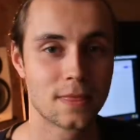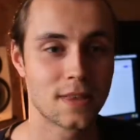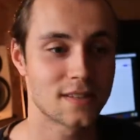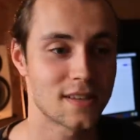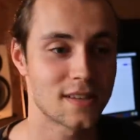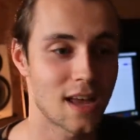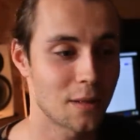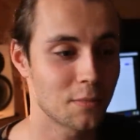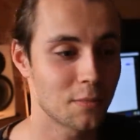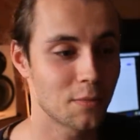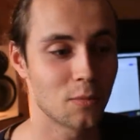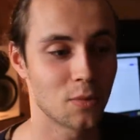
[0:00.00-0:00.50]
This
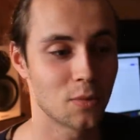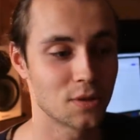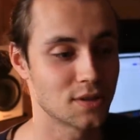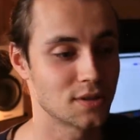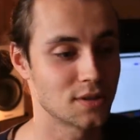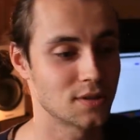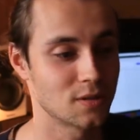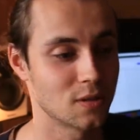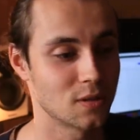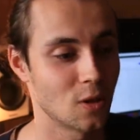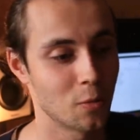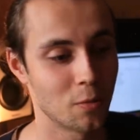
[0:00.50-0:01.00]
album was
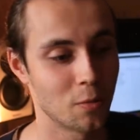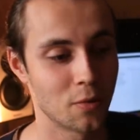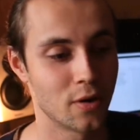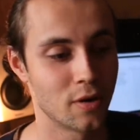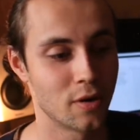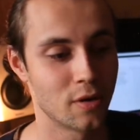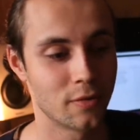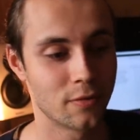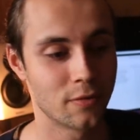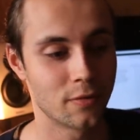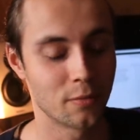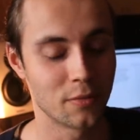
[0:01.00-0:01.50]
a slow
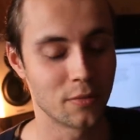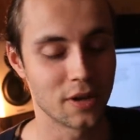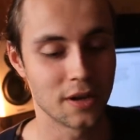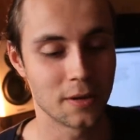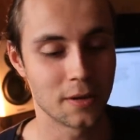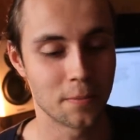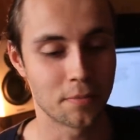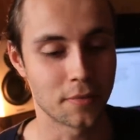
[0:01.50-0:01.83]
burner for me,